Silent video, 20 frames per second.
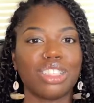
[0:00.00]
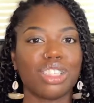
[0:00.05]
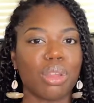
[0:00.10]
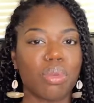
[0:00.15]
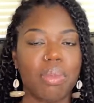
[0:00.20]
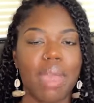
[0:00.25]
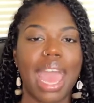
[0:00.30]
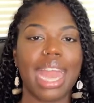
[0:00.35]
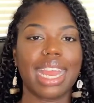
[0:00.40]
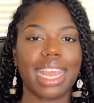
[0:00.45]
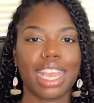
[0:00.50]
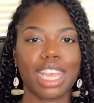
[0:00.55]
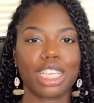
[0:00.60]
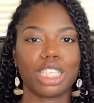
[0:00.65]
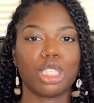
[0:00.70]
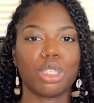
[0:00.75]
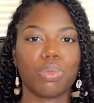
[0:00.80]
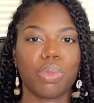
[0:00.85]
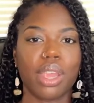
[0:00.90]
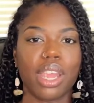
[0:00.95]
traumatic
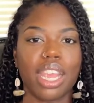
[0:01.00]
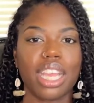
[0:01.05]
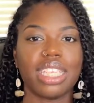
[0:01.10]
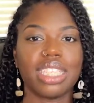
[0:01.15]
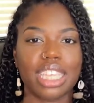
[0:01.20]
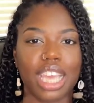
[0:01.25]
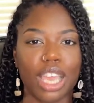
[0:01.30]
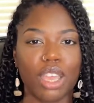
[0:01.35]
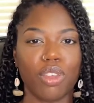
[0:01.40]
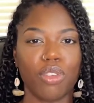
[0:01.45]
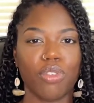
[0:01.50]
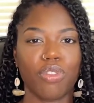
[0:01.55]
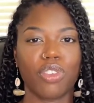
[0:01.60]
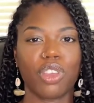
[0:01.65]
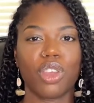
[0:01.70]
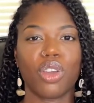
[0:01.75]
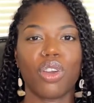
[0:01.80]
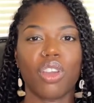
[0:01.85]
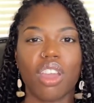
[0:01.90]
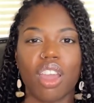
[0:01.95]
experience and you
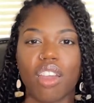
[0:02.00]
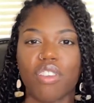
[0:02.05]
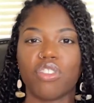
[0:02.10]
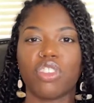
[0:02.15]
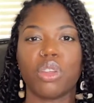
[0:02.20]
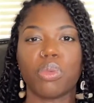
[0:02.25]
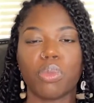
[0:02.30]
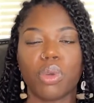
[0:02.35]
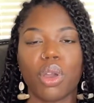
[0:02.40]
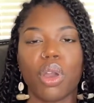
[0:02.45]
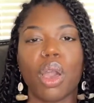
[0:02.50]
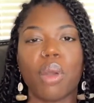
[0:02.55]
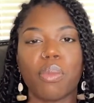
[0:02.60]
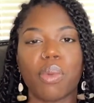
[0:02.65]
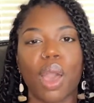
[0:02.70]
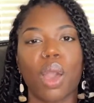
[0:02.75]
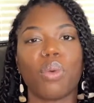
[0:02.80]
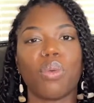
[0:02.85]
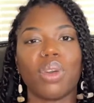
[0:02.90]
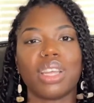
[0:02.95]
feel comfortable
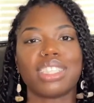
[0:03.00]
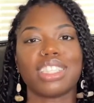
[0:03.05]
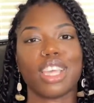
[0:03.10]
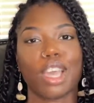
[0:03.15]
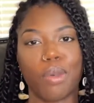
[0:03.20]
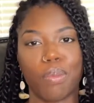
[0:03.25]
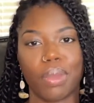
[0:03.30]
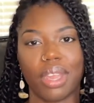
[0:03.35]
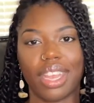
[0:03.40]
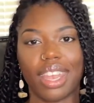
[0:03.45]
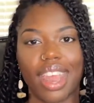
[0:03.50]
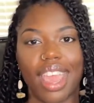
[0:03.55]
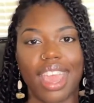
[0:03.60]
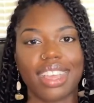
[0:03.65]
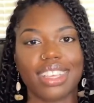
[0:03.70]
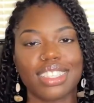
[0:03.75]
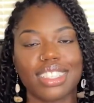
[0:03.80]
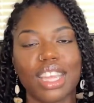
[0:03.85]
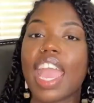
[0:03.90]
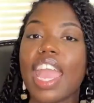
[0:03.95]
about what's coming
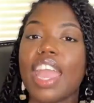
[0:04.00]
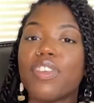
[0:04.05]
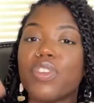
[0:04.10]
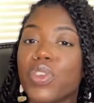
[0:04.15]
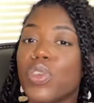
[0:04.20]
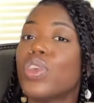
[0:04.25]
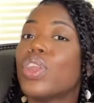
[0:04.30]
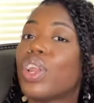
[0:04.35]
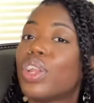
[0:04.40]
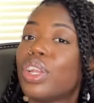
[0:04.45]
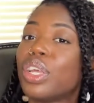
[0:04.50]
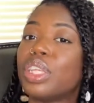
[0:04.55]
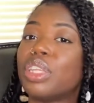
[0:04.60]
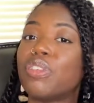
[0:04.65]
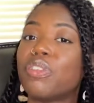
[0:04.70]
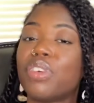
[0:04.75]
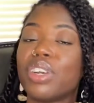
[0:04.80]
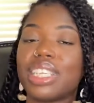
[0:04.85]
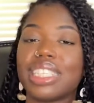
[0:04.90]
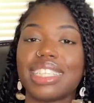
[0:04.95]
next. If you don't know
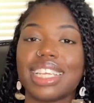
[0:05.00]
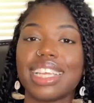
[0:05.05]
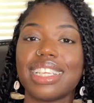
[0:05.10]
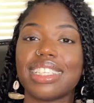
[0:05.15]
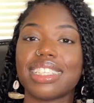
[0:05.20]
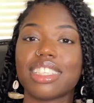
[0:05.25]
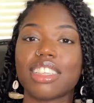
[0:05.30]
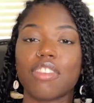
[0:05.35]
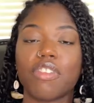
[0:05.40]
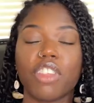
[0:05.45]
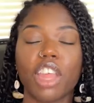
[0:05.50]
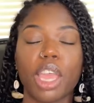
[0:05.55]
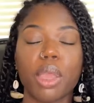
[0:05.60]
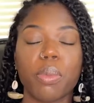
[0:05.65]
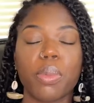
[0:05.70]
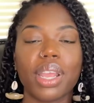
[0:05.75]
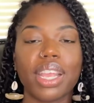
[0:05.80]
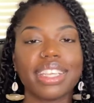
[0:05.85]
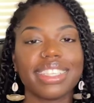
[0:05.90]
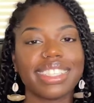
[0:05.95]
the 4 stages of
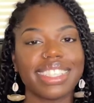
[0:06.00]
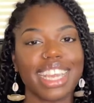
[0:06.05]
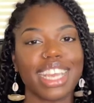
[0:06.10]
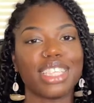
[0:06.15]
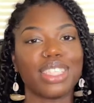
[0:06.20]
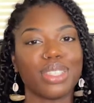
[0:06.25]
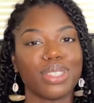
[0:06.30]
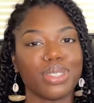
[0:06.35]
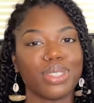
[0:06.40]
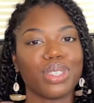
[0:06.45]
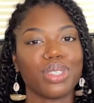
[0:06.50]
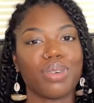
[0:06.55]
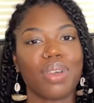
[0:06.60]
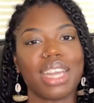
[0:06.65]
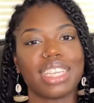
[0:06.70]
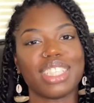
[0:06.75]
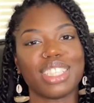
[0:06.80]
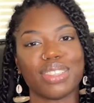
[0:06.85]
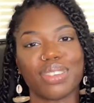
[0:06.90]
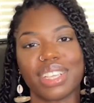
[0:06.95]
labor, stay tuned to
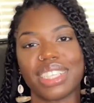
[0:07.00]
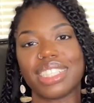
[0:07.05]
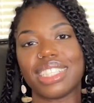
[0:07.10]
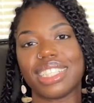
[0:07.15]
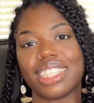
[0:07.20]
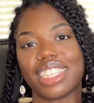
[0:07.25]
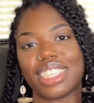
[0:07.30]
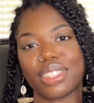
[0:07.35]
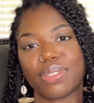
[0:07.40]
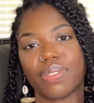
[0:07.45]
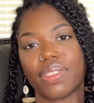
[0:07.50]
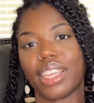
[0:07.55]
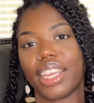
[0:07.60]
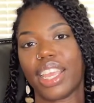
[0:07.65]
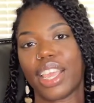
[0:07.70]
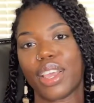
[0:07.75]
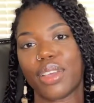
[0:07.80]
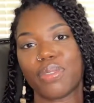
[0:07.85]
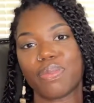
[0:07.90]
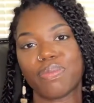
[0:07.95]
watch the rest of this
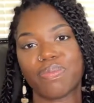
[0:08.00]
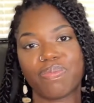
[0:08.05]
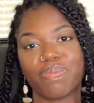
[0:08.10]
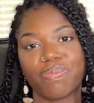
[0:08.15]
video.